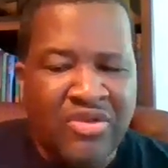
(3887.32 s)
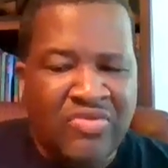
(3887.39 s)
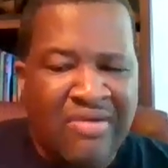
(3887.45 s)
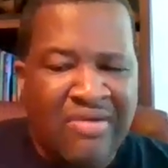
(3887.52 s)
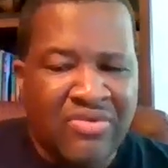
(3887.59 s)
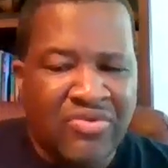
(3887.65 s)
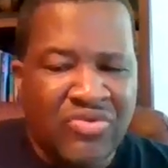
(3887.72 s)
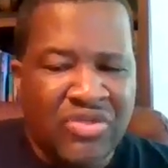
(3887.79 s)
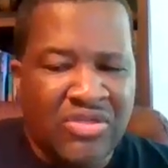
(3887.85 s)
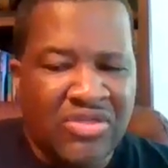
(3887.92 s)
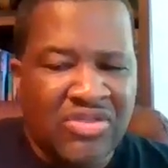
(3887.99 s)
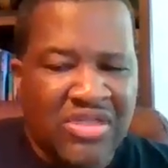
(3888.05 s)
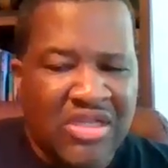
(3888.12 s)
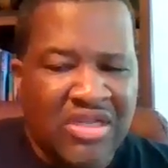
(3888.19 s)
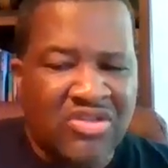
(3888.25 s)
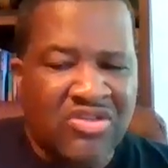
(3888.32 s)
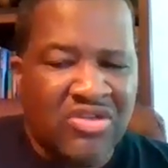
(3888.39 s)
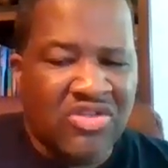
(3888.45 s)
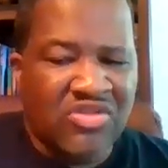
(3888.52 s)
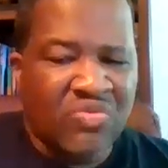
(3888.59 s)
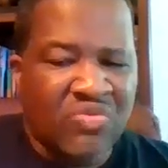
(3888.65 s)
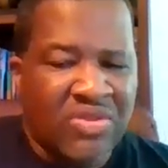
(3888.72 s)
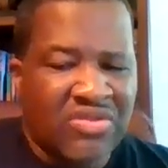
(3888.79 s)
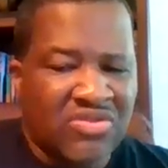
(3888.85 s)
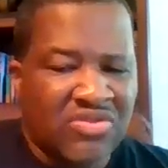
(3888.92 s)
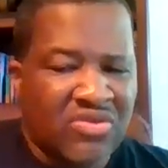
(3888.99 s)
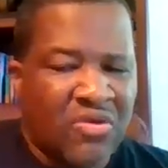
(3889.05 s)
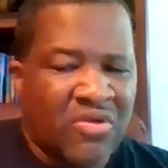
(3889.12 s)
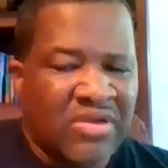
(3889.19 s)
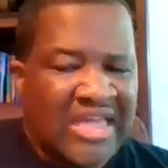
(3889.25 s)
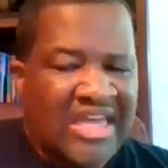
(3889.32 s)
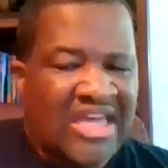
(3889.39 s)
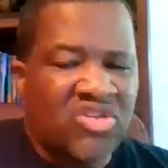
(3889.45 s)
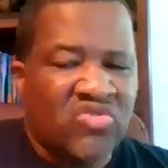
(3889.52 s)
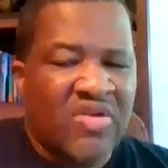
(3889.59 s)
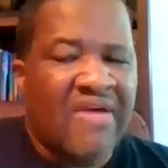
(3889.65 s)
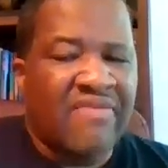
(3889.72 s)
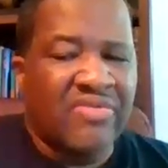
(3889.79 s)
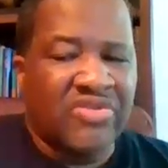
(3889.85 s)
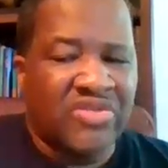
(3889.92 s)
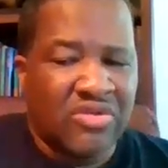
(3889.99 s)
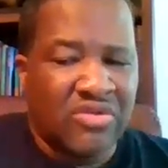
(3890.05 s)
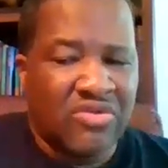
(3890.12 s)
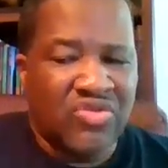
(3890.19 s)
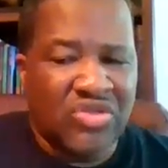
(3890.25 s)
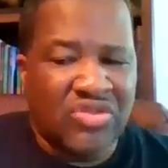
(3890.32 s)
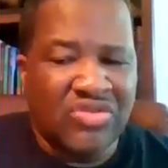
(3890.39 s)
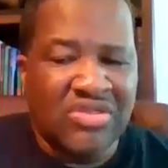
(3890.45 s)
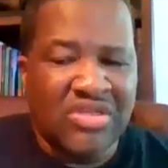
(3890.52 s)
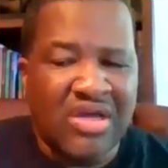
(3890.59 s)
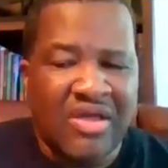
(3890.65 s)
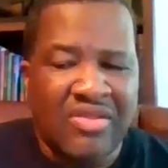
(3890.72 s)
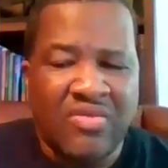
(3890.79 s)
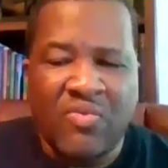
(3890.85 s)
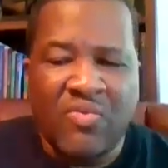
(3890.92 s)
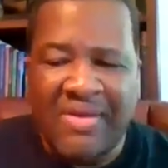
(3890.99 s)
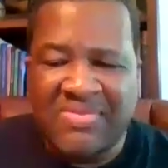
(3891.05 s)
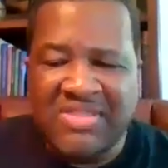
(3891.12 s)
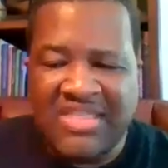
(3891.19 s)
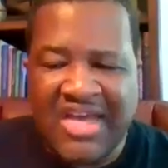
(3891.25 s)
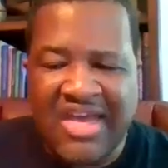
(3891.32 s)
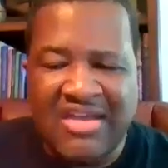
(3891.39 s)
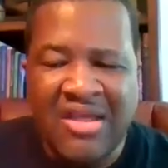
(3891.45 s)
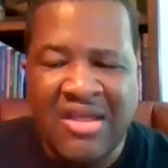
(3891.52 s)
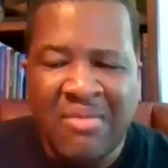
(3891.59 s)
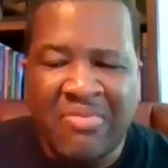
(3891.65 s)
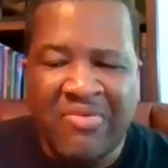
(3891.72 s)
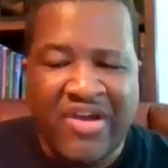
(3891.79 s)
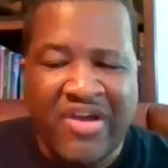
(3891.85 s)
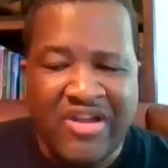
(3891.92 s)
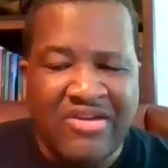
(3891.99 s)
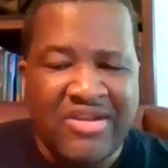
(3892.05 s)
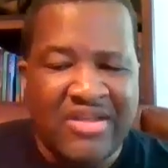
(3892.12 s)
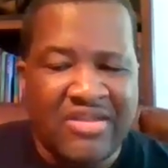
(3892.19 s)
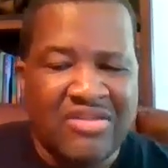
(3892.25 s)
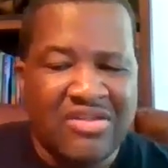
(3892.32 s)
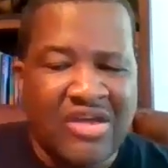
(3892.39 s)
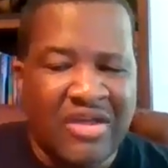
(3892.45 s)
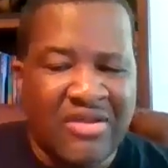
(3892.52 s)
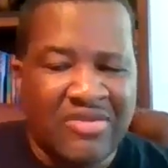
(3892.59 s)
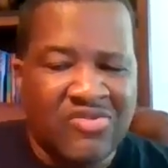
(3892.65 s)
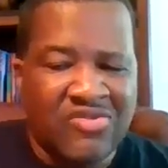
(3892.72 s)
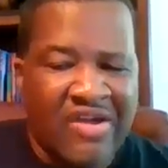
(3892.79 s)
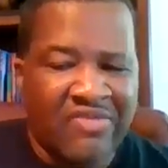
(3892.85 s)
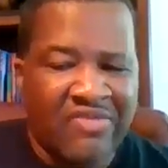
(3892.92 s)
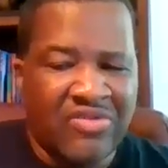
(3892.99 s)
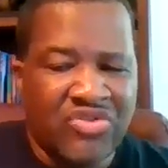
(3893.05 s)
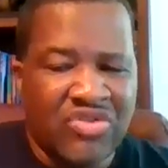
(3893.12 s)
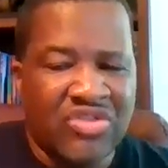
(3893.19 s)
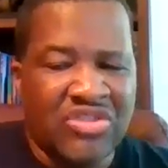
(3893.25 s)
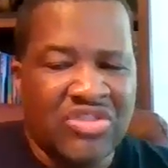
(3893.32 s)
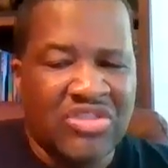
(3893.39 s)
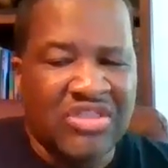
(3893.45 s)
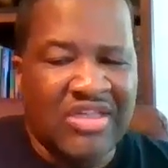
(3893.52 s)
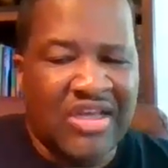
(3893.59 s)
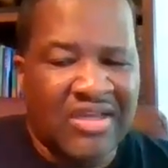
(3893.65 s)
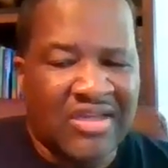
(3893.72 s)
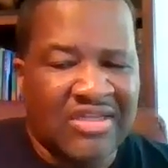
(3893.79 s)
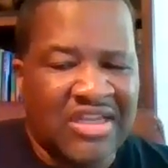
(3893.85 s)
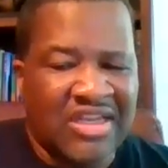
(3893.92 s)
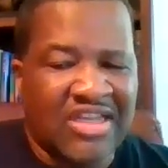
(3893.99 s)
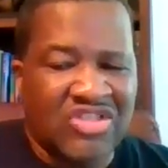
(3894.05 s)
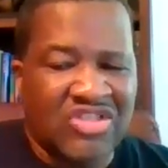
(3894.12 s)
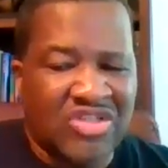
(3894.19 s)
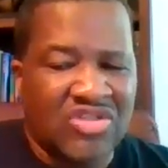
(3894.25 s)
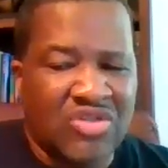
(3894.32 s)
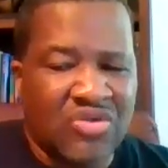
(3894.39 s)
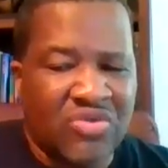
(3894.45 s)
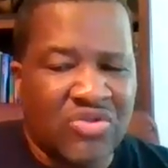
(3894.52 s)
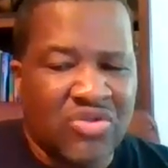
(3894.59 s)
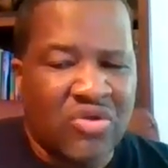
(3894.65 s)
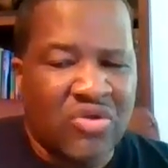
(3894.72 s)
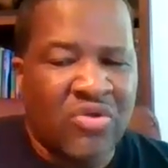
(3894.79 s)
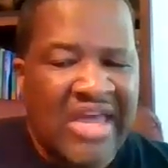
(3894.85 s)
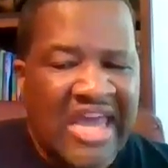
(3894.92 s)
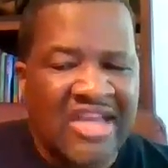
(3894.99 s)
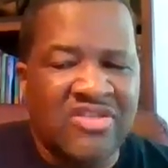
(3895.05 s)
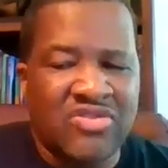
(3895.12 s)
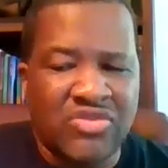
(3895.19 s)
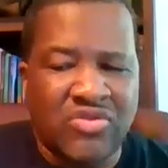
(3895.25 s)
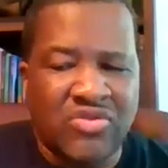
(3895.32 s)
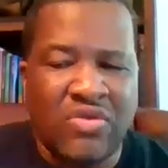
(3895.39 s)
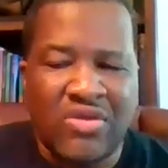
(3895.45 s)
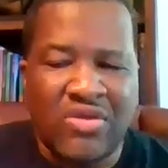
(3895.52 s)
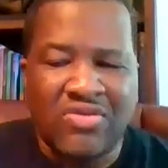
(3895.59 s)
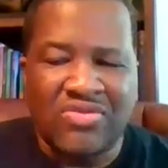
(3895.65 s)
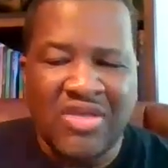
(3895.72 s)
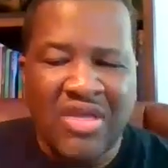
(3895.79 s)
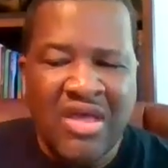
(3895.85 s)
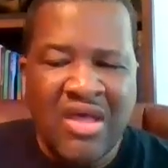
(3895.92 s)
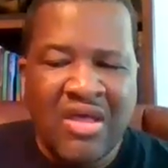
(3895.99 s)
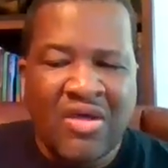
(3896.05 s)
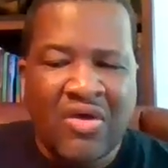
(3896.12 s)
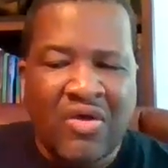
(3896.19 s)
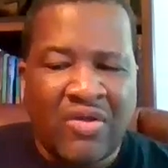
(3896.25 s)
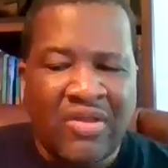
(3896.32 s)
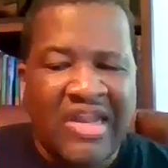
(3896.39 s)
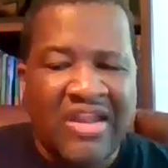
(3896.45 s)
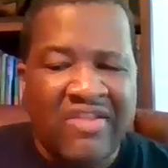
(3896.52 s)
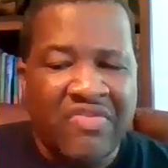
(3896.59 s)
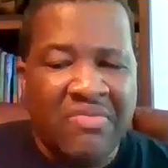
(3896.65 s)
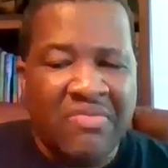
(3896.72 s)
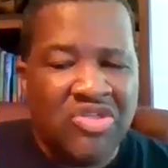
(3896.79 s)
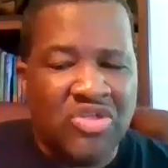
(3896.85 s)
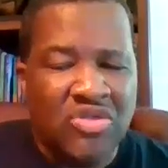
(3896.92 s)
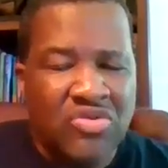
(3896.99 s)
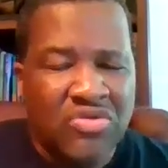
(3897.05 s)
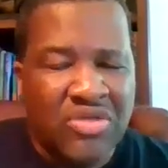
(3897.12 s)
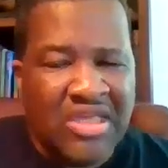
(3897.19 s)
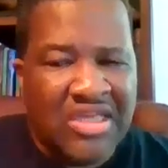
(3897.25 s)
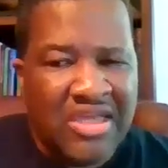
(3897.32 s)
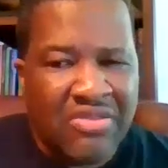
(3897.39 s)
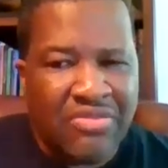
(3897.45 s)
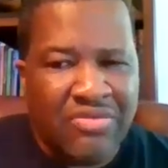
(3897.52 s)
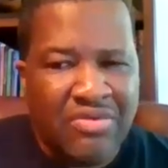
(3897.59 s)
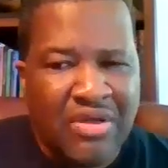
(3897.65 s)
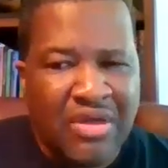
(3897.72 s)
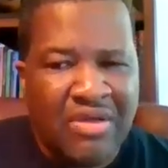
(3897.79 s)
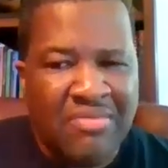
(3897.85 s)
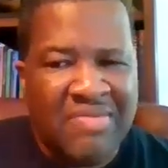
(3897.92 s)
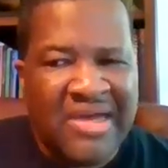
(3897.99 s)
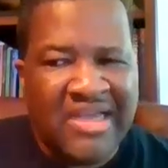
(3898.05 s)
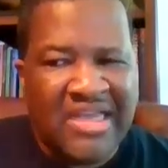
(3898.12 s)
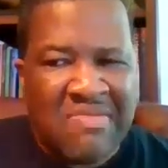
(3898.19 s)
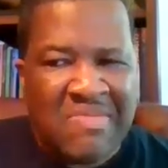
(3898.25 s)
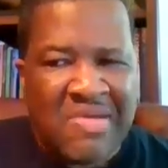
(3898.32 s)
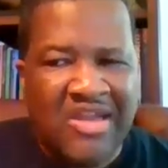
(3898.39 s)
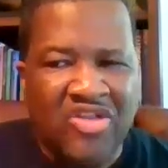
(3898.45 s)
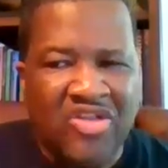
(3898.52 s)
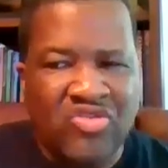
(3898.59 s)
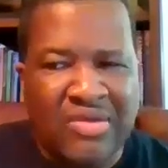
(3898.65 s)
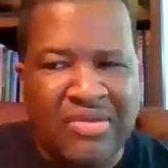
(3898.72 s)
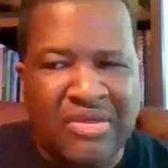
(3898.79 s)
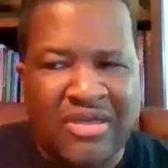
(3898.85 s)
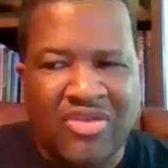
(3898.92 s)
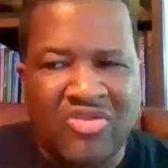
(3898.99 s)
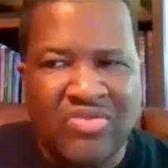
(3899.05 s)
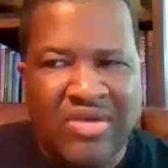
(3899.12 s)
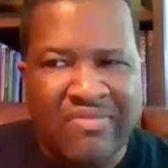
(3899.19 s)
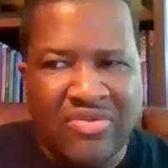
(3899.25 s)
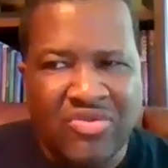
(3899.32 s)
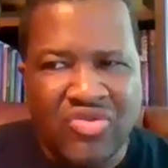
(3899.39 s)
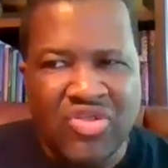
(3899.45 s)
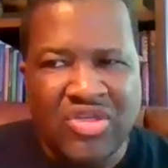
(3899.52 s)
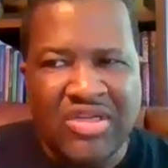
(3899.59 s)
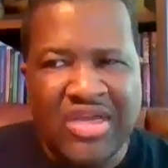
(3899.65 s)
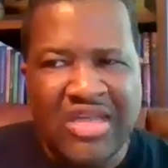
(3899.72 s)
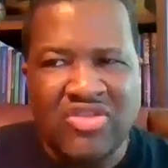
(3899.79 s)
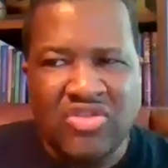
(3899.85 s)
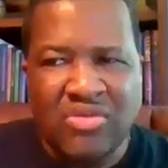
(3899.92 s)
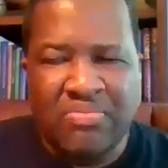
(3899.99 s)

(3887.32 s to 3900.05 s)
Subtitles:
Travolution has connected us with is called eTravel Solutions. The website provider that Travolution connects us to is called Agent Studios. All that information you can get through, by email and Travolution at